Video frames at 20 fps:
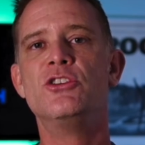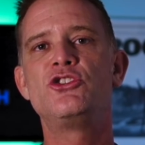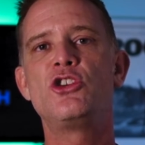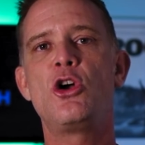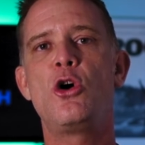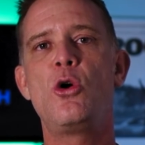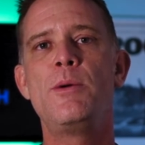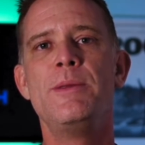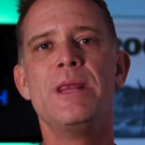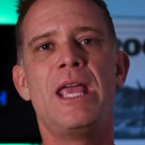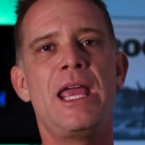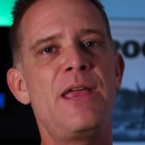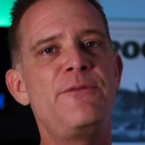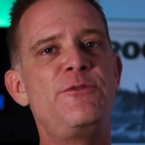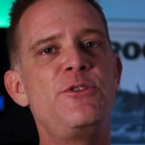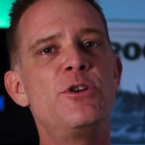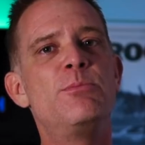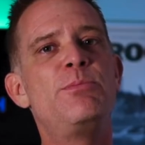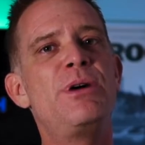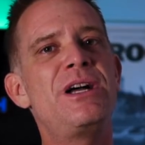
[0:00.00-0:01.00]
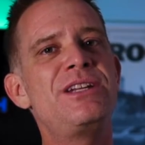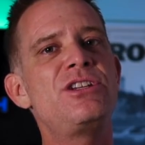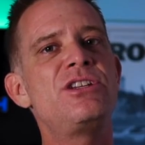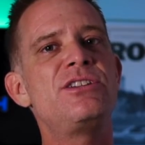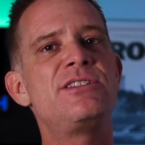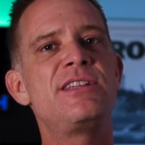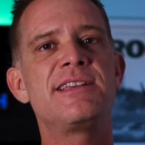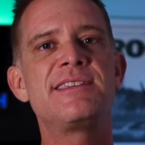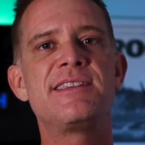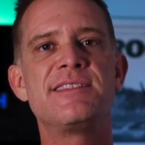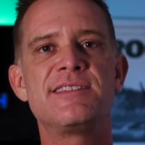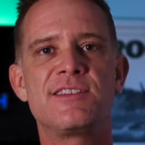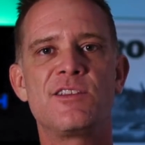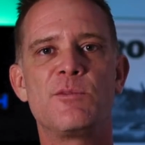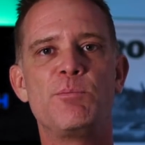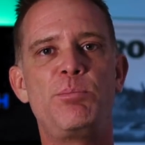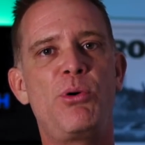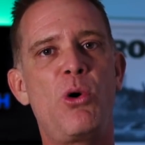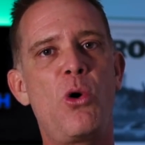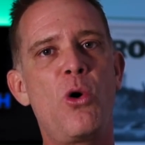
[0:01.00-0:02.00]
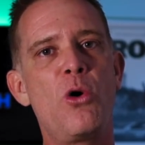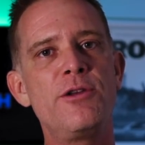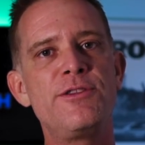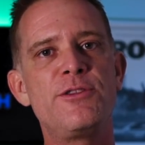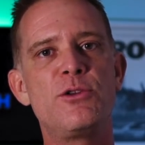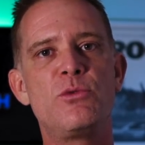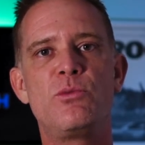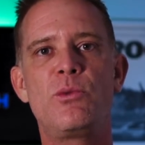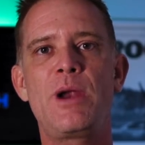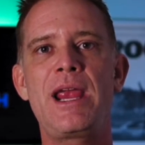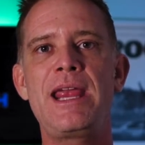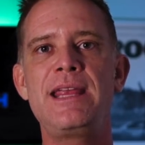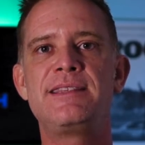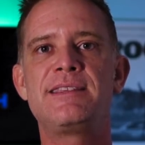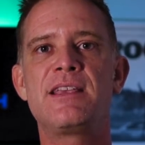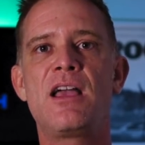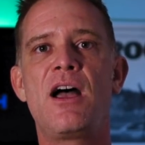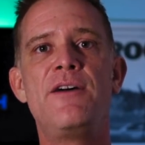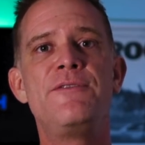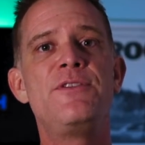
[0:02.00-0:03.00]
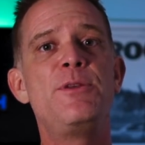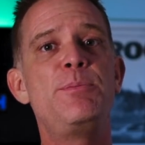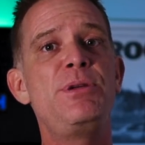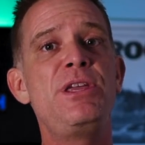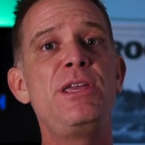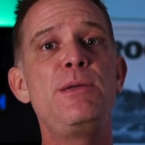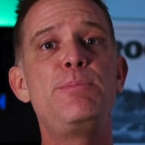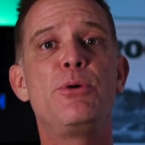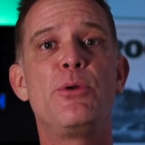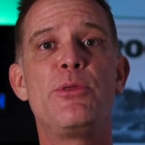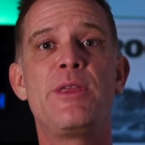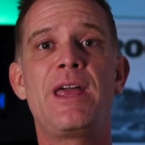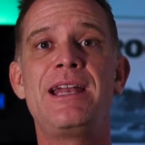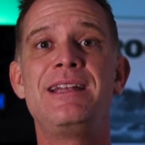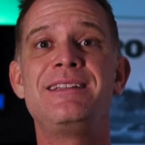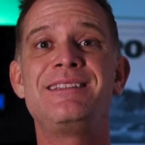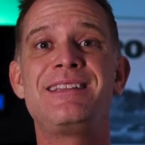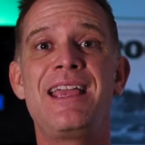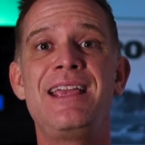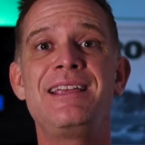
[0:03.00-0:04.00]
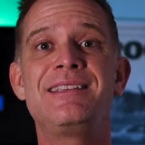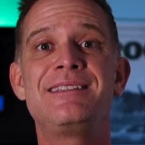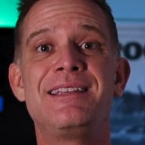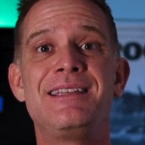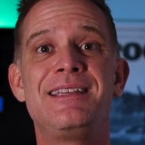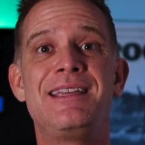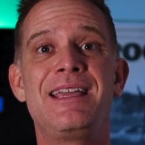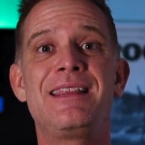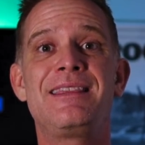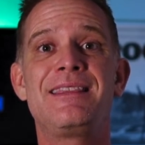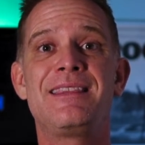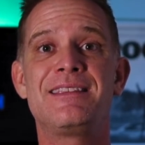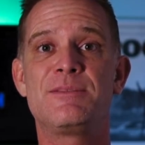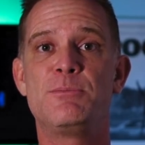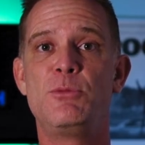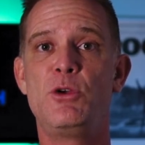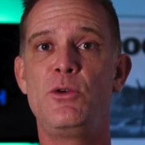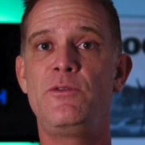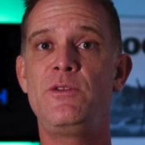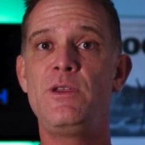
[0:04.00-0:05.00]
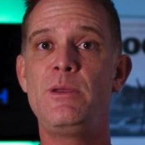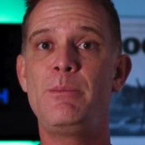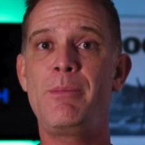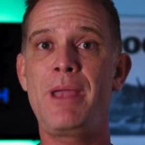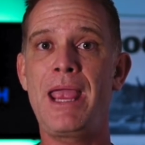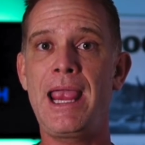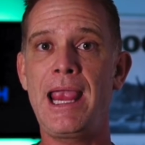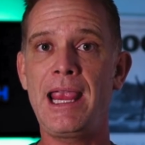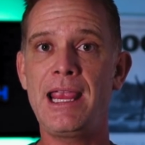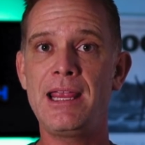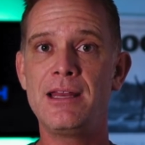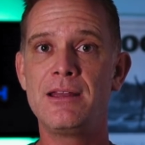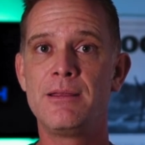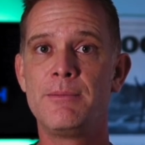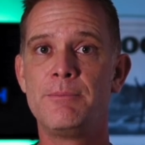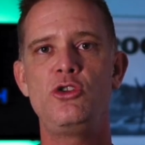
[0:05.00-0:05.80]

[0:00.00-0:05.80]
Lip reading: So if your budget doesn't support the rates of the people that it takes to get this movie made,